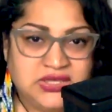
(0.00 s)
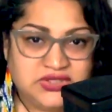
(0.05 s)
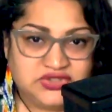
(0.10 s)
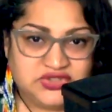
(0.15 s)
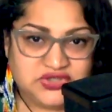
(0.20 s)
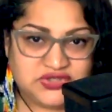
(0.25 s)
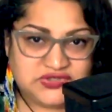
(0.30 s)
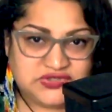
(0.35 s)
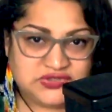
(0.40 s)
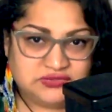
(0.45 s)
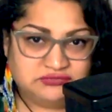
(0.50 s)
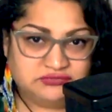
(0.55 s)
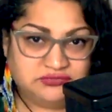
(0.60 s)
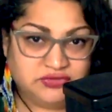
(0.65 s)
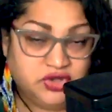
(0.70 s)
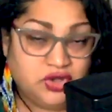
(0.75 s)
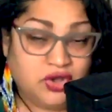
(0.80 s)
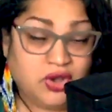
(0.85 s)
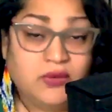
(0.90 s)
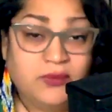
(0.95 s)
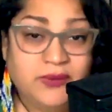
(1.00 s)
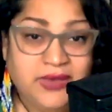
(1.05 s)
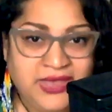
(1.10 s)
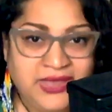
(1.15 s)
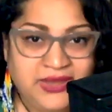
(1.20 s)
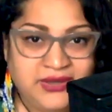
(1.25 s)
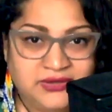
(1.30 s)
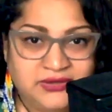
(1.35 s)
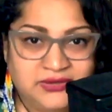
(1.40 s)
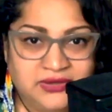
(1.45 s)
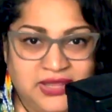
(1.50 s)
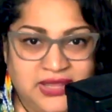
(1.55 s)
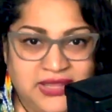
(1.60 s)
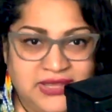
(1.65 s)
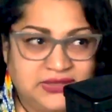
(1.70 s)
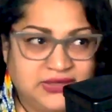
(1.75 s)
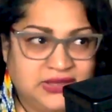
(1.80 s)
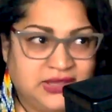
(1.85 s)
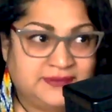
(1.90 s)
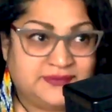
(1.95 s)
just know it
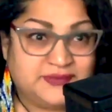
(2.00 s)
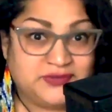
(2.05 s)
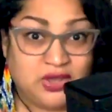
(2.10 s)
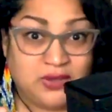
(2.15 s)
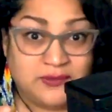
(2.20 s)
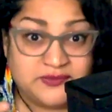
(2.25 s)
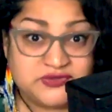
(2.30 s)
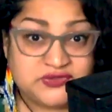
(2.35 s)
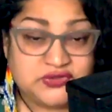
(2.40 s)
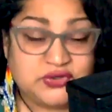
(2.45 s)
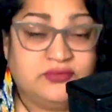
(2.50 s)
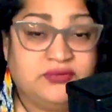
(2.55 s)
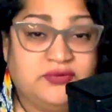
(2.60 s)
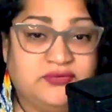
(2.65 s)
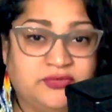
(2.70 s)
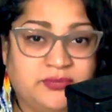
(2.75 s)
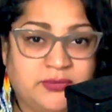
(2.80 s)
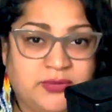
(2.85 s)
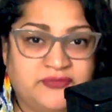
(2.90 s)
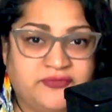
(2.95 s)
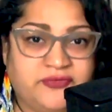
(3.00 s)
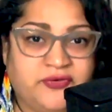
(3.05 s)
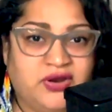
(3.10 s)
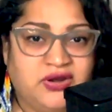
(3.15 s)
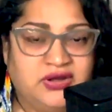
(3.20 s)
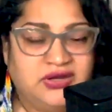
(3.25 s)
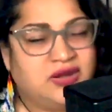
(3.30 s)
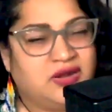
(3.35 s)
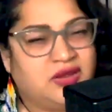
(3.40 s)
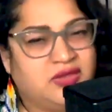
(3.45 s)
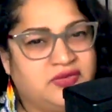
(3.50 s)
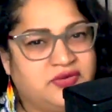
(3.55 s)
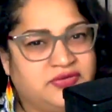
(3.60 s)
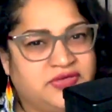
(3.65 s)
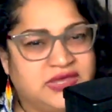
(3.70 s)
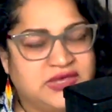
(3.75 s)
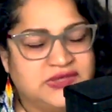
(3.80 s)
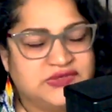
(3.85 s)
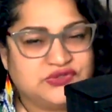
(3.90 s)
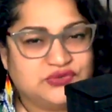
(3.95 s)
and observe it from afar, and another
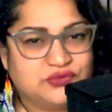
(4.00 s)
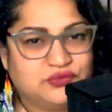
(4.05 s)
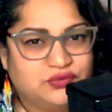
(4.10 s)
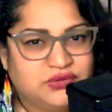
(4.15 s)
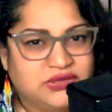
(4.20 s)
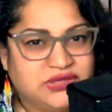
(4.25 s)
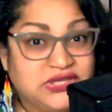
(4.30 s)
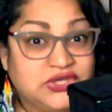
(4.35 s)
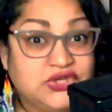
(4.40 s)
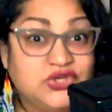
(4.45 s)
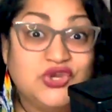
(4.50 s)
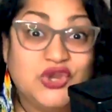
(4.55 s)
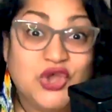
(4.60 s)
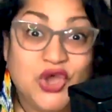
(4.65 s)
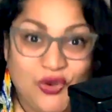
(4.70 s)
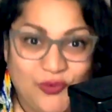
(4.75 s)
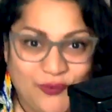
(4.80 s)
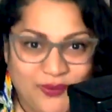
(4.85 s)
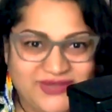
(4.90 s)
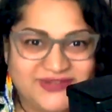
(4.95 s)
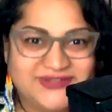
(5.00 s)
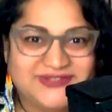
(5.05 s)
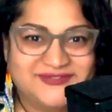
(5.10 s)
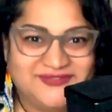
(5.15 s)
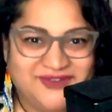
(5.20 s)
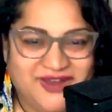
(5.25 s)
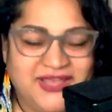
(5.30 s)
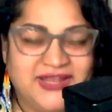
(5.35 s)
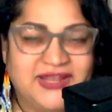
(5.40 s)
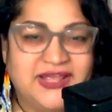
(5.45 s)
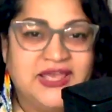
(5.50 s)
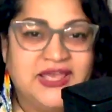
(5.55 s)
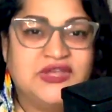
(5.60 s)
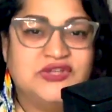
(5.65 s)
thing is to really know it, right?